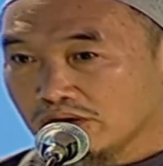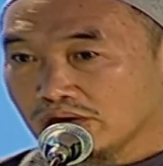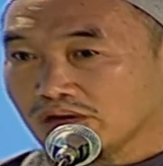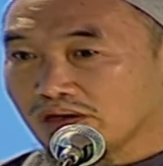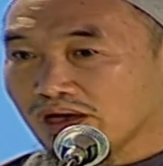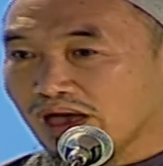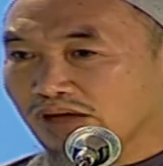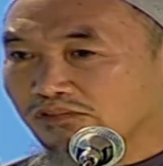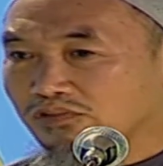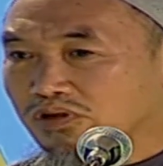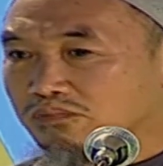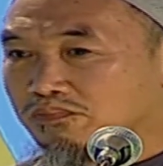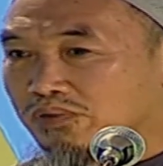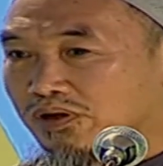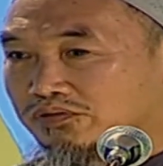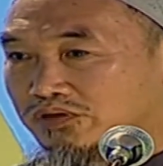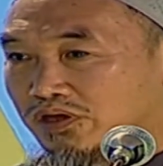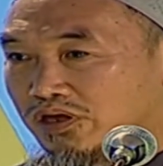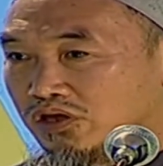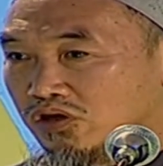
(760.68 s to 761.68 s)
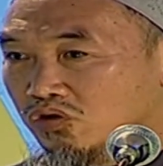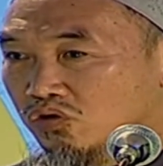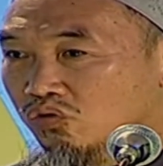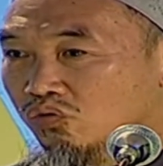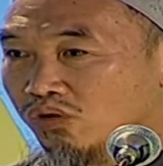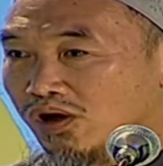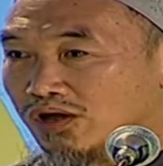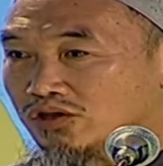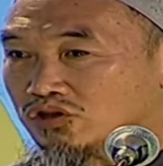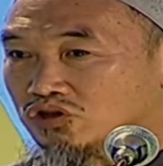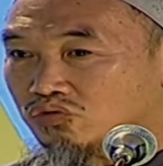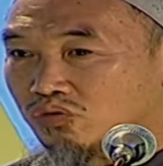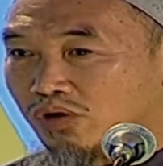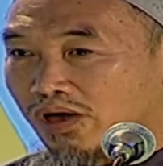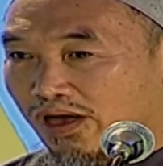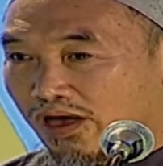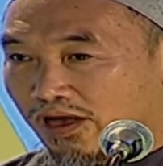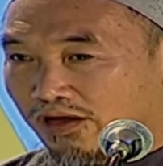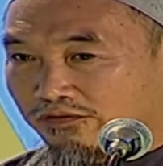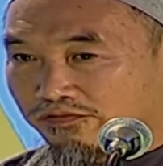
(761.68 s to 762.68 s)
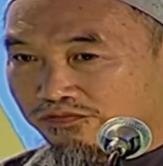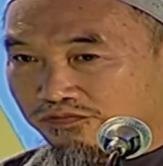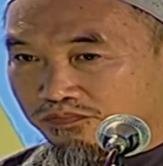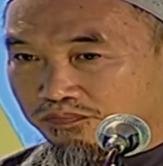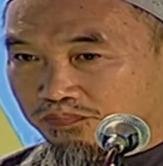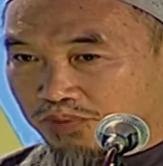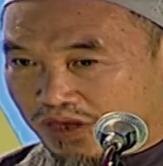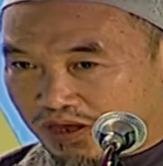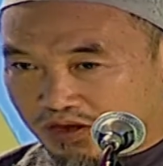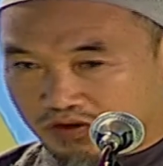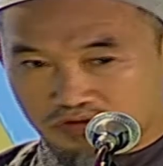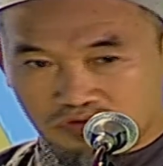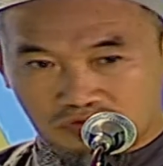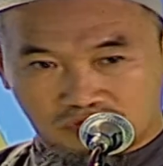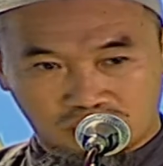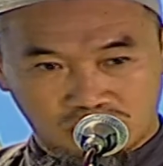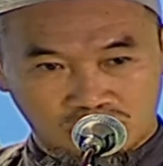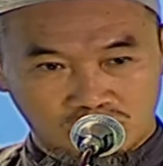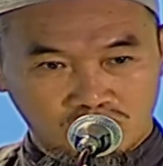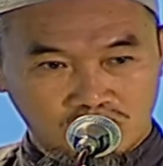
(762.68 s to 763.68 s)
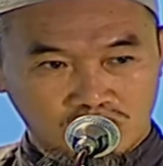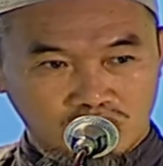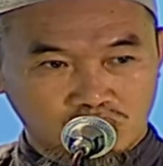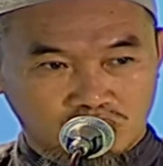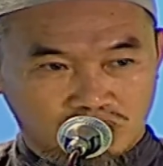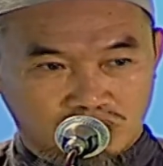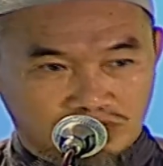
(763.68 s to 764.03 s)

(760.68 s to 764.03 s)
Everybody who wants to have peace with